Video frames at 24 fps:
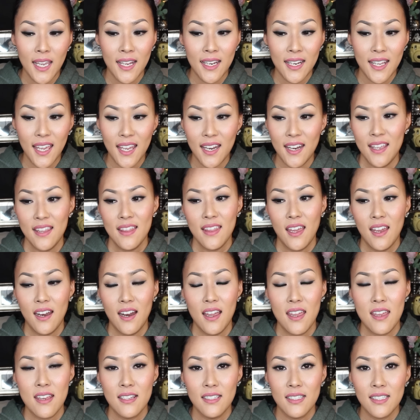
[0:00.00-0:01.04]
and getting that
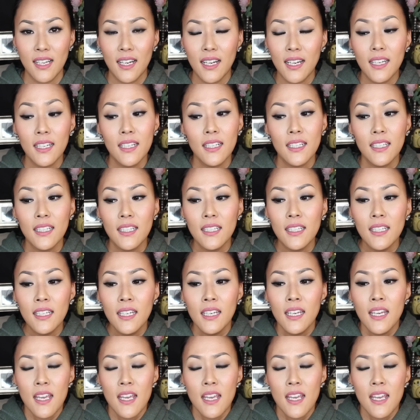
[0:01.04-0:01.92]
anxiety